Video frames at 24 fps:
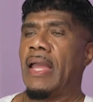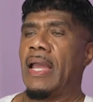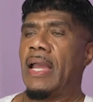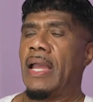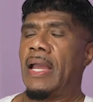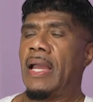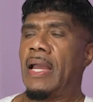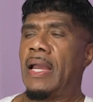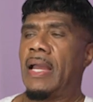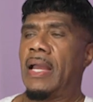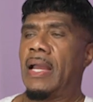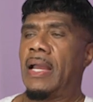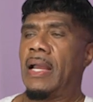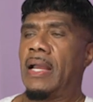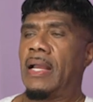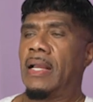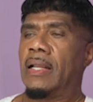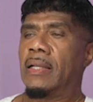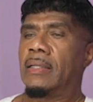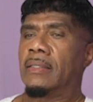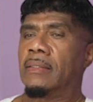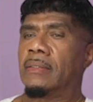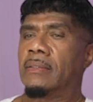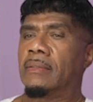
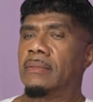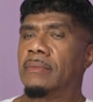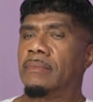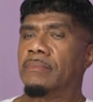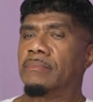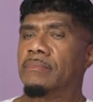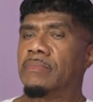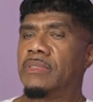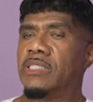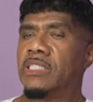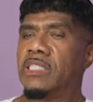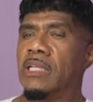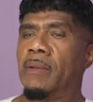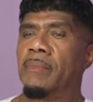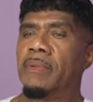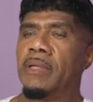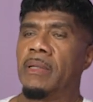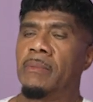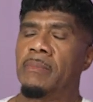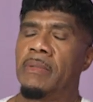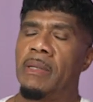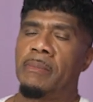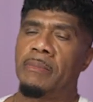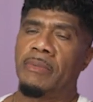And some of
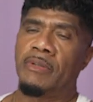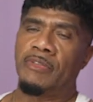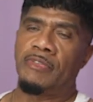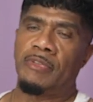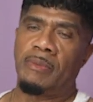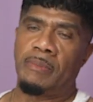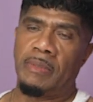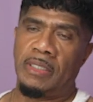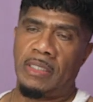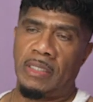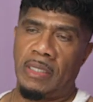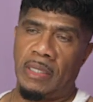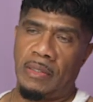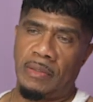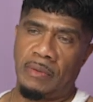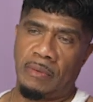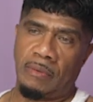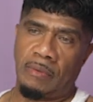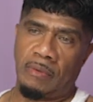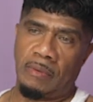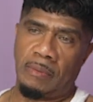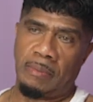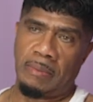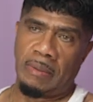the members from another
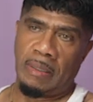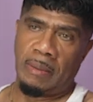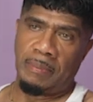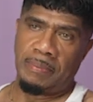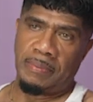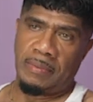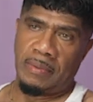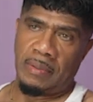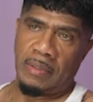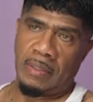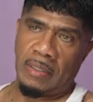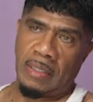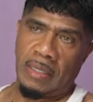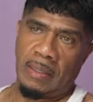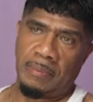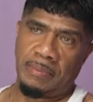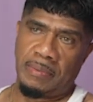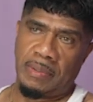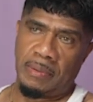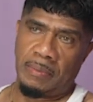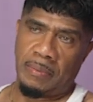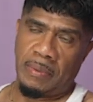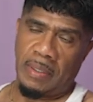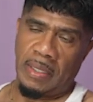group up,
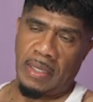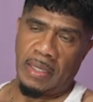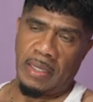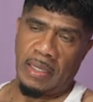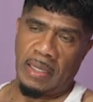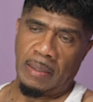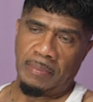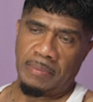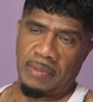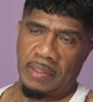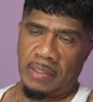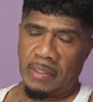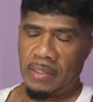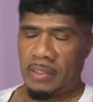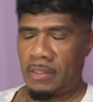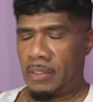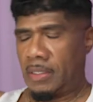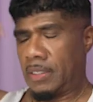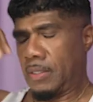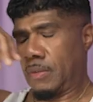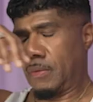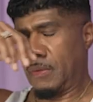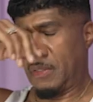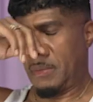up the way, up the
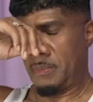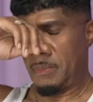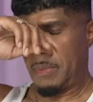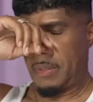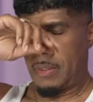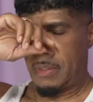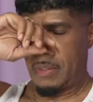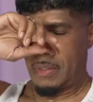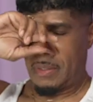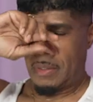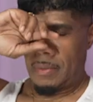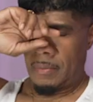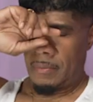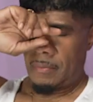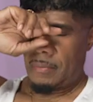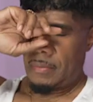hill in Greenburgh,